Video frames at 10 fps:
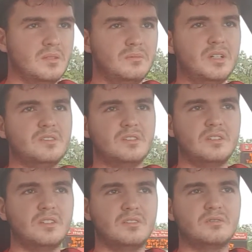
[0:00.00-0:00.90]

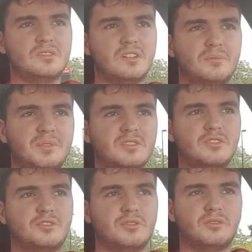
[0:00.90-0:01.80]
Basically, it was set up as a
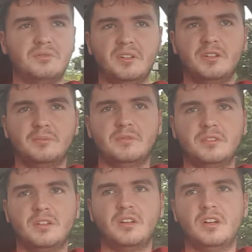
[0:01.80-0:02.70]
short ram.
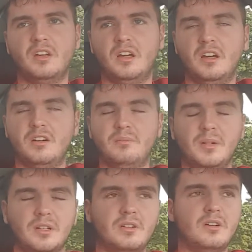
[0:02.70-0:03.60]

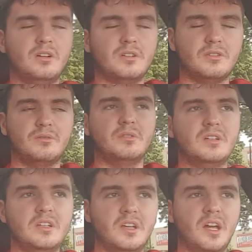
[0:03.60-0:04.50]
My car
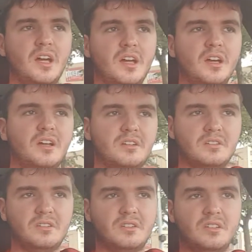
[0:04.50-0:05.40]
already had
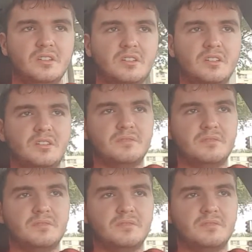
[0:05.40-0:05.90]
the